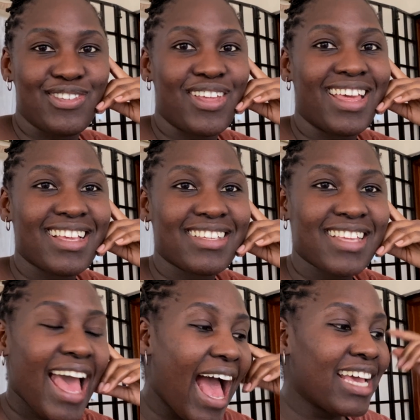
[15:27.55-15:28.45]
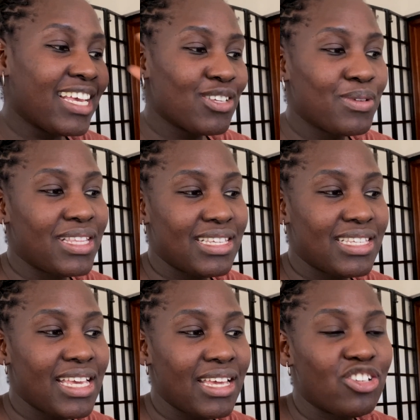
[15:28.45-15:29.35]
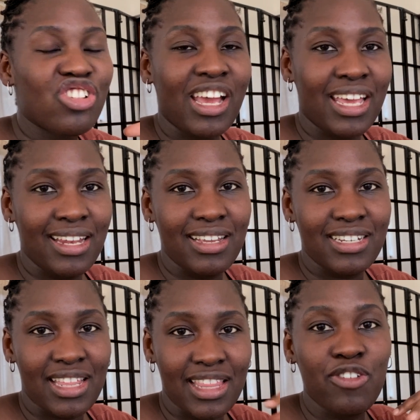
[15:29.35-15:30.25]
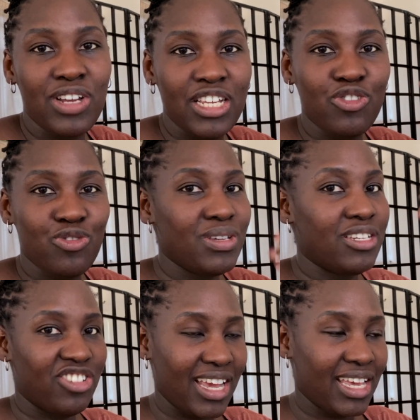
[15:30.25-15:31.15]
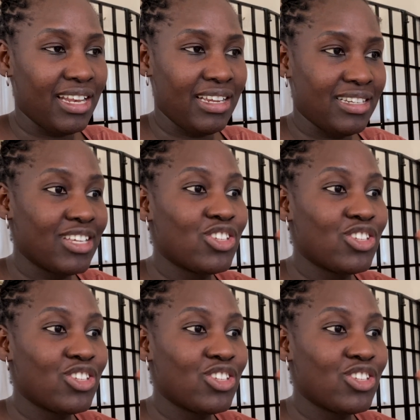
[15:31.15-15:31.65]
So I guess when they say try again later, they really do mean try again later.